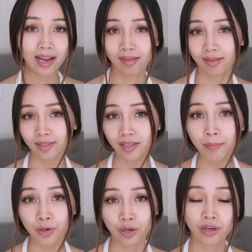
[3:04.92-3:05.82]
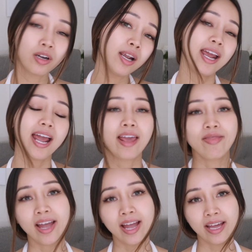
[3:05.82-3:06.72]
in the summer
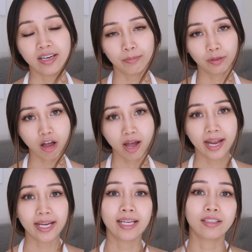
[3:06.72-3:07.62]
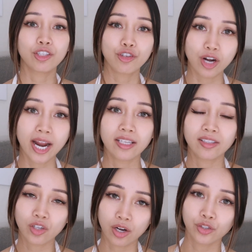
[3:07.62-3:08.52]
and then apply and try to
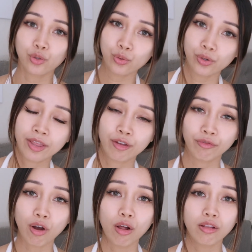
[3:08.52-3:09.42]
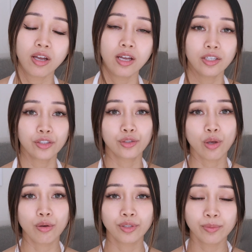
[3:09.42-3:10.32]
start school in the fall.
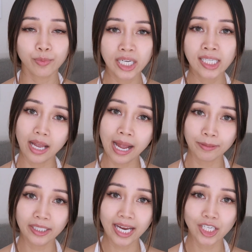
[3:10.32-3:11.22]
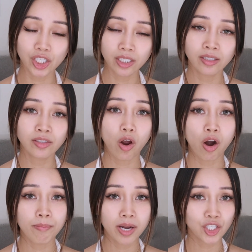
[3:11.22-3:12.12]
So spring applications
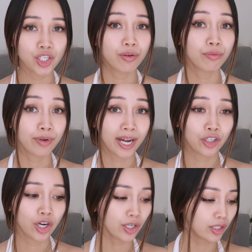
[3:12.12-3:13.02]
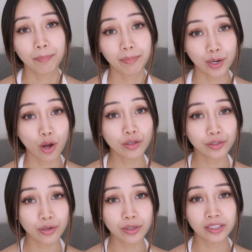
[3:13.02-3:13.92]
are much rarer, but
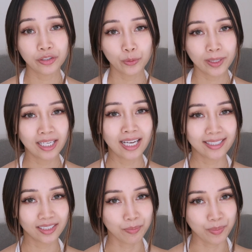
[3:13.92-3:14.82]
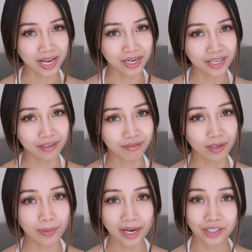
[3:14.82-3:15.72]
also a little bit less competitive
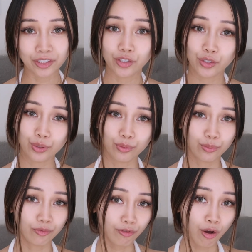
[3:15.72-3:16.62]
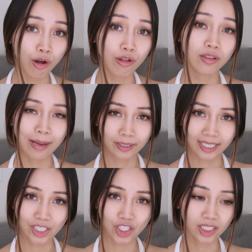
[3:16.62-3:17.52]
compared to fall
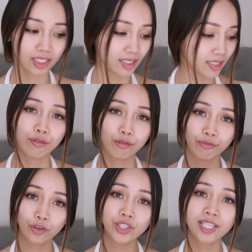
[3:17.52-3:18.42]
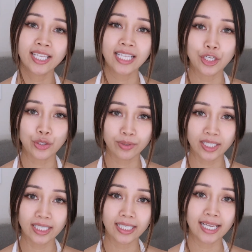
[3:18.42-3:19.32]
applications. The first thing that you
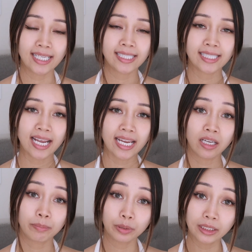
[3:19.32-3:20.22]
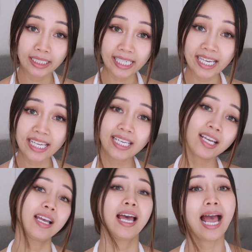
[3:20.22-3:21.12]
need is a completed
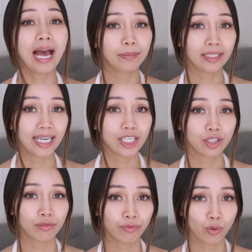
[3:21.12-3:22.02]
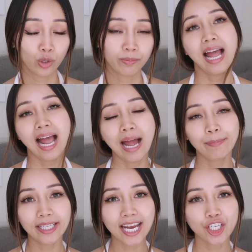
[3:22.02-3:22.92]
application form.
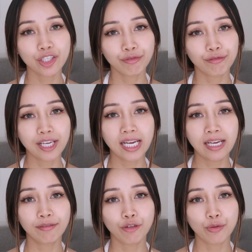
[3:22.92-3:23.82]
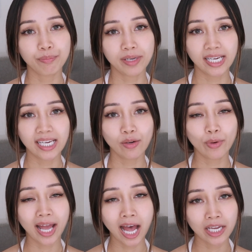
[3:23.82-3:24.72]
Application fee for me
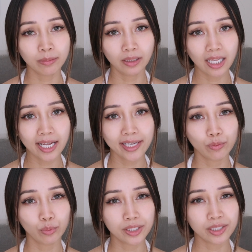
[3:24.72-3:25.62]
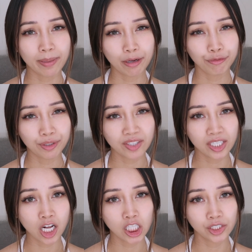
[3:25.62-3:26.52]
when I applied was about
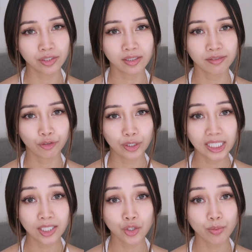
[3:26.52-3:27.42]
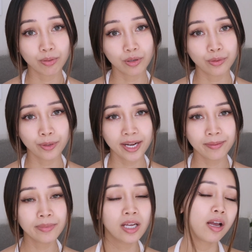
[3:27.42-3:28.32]
$50 for each
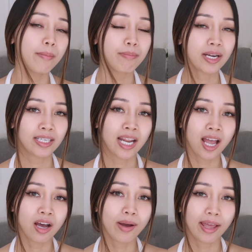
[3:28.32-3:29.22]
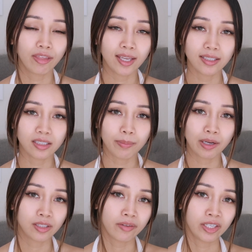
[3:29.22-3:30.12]
program, but now I think it's
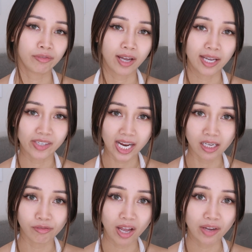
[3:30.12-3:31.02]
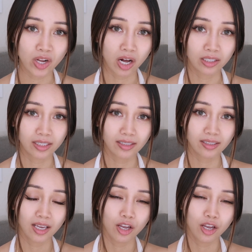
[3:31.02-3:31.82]
about $75 to $85.